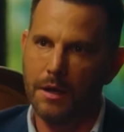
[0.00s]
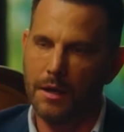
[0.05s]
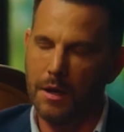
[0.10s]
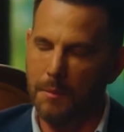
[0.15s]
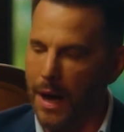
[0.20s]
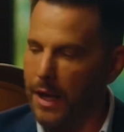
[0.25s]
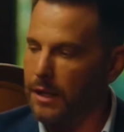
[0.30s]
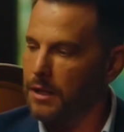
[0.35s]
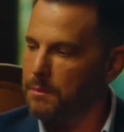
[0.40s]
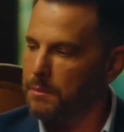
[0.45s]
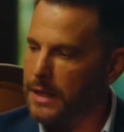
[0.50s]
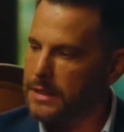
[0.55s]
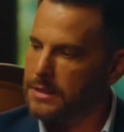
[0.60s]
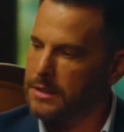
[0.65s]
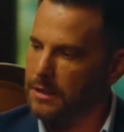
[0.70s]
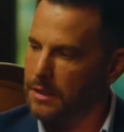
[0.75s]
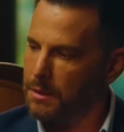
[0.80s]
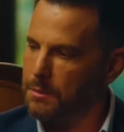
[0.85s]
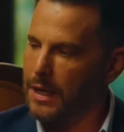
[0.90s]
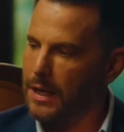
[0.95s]
Kamala
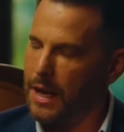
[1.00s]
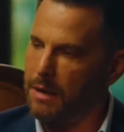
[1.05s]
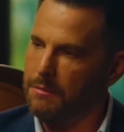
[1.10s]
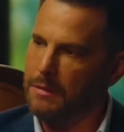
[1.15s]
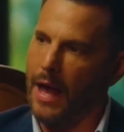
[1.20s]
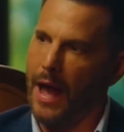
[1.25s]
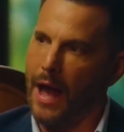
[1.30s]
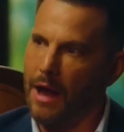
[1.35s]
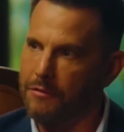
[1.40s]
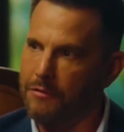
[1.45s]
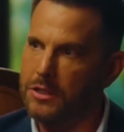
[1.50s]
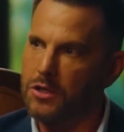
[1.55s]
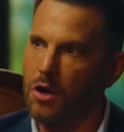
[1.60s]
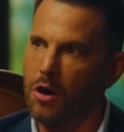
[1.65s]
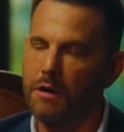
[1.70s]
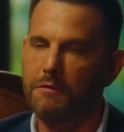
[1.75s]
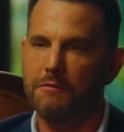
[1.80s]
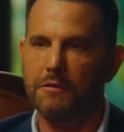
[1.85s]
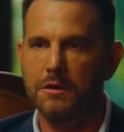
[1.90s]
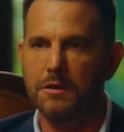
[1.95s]
basically became the
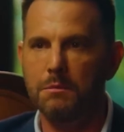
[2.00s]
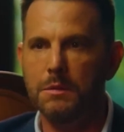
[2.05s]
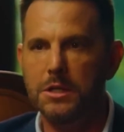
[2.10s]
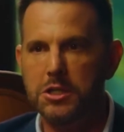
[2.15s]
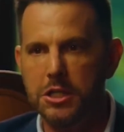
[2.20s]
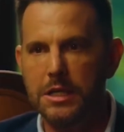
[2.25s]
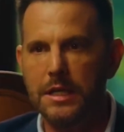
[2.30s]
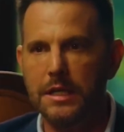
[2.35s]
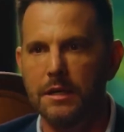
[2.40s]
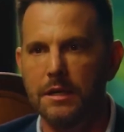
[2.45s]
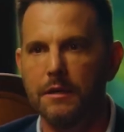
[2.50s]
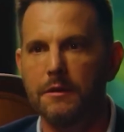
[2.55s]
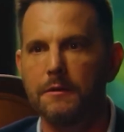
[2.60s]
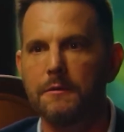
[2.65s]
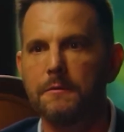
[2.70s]
avatar for the machine.